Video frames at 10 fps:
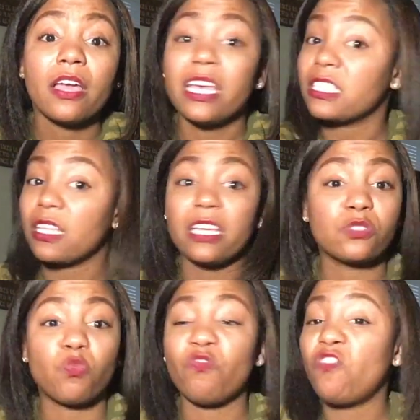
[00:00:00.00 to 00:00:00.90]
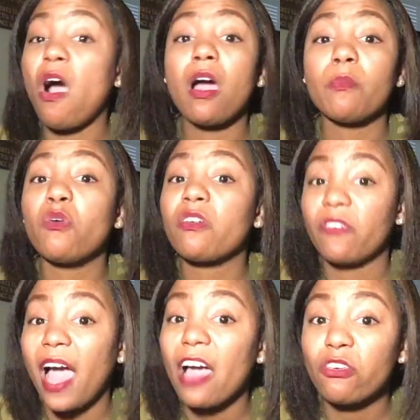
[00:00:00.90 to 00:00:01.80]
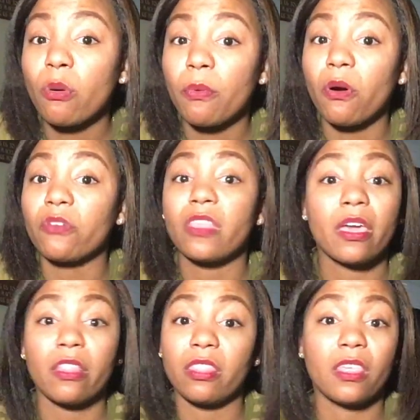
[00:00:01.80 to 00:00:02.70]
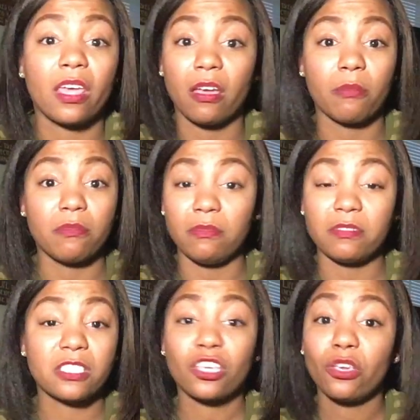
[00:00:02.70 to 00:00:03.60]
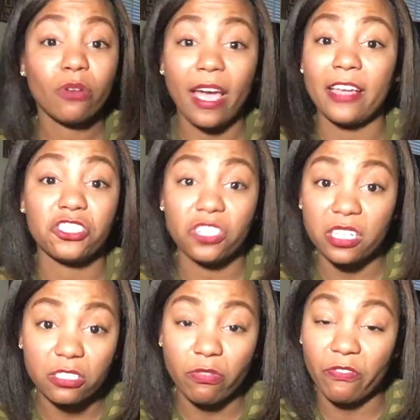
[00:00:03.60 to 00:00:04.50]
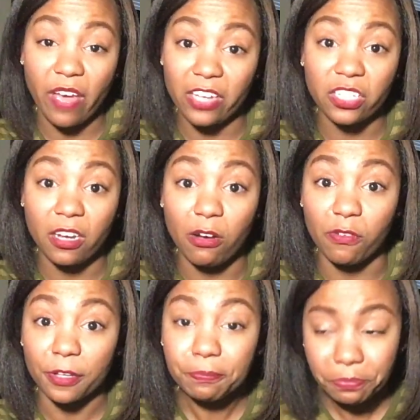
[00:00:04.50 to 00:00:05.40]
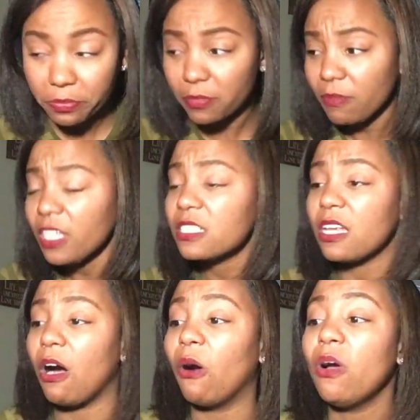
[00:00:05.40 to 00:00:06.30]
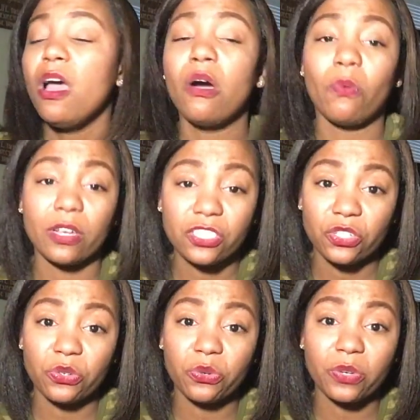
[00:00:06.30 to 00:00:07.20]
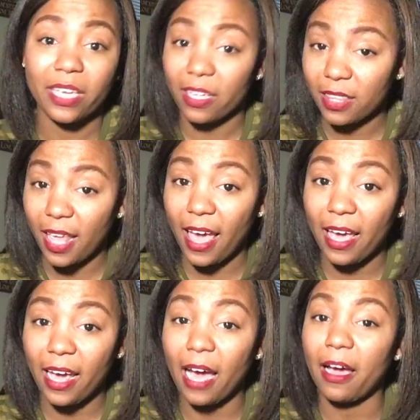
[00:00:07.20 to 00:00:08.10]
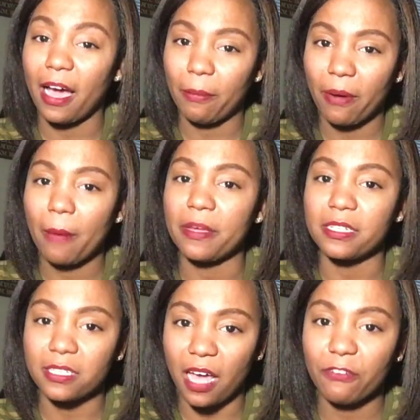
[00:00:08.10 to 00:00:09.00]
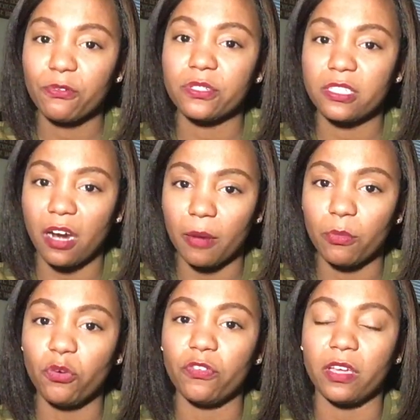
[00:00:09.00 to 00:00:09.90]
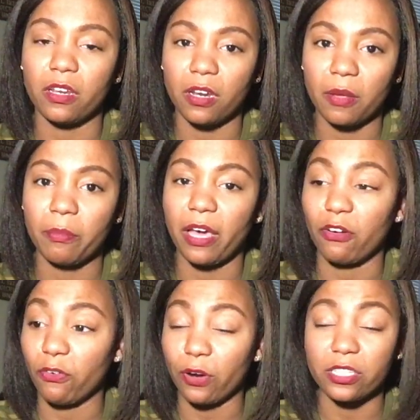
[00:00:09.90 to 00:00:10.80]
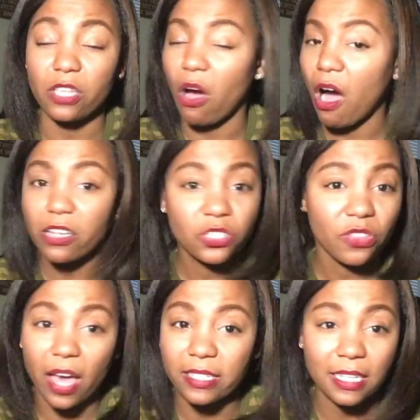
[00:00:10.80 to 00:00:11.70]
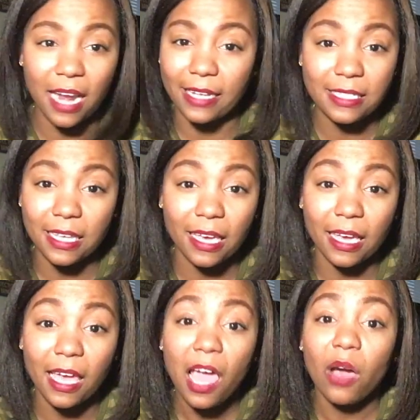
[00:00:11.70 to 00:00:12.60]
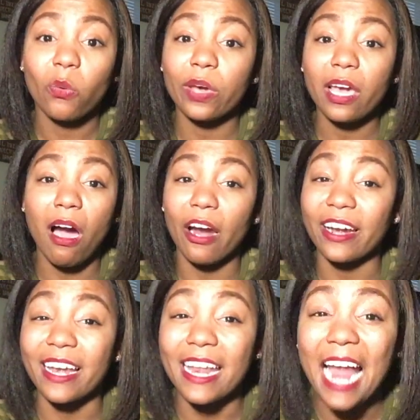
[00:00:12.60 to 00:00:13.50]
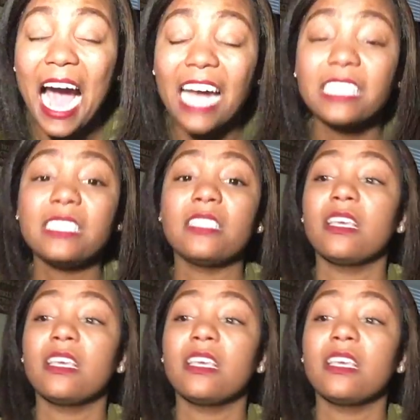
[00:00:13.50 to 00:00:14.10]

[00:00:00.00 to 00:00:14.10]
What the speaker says: is far more valuable than them cute ass jeans from Fashion Nova. So once you get that, I promise life will start moving better for you. So all 2019, we are not